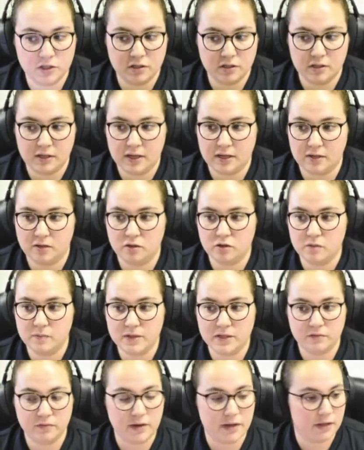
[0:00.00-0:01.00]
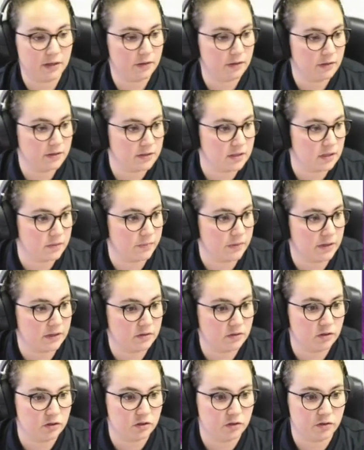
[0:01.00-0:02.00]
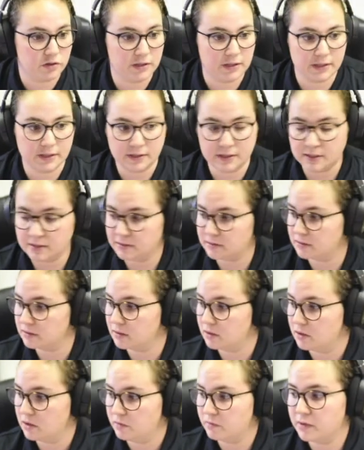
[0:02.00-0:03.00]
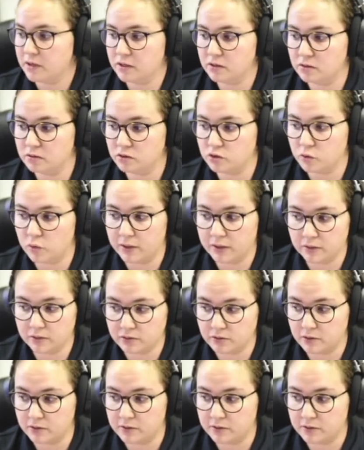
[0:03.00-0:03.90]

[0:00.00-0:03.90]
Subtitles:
look at Google Meets regular, it's going to bring us to a screen like this. We can do join or start a